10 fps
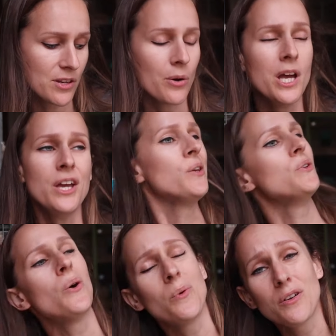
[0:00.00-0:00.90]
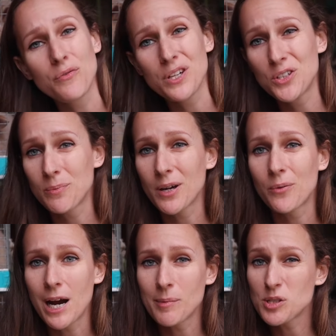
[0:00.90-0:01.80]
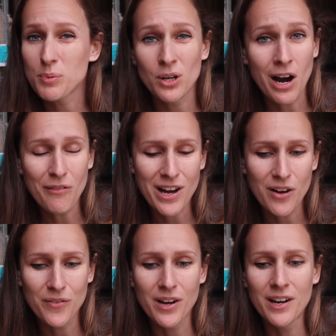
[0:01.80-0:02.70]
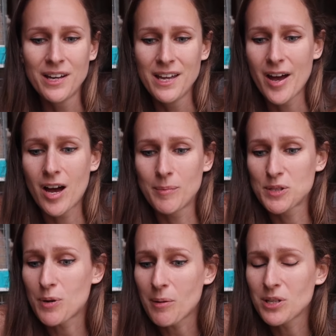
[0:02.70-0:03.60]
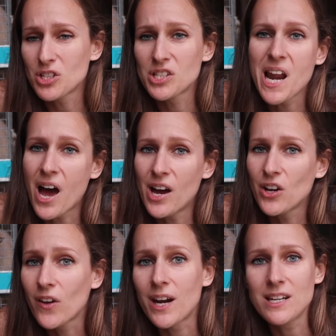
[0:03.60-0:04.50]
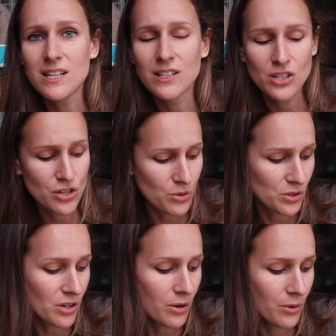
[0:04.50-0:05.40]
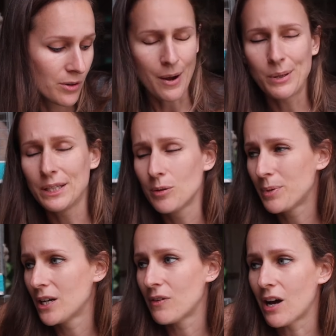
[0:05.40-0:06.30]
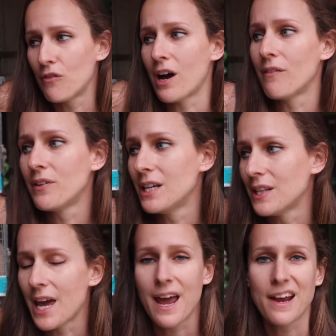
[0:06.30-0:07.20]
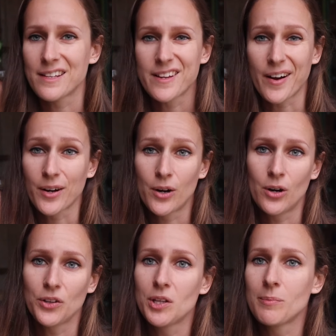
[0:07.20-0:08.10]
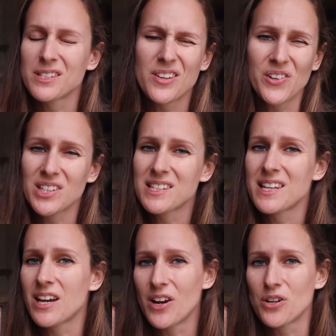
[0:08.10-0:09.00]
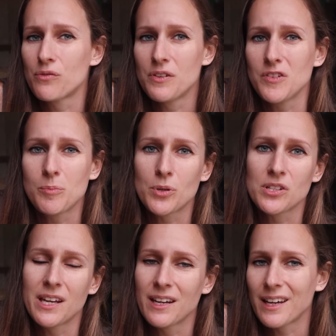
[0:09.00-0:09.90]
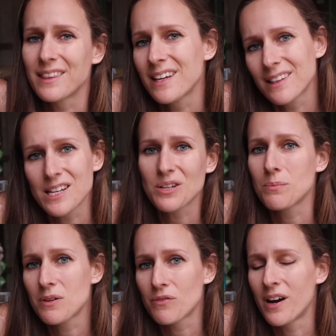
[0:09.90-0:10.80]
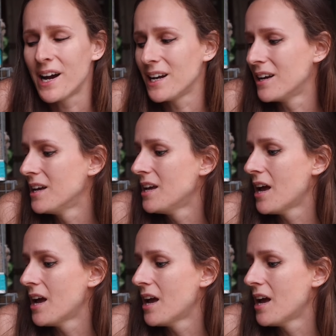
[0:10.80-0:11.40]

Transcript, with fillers: So you don't wanna feed your male rabbits pure alfalfa. Um, it's probably just not a good idea to do so. Now a little bit of alfalfa in the hay is not gonna hurt them. As long as it's like under 50%, I think that you'd be fine.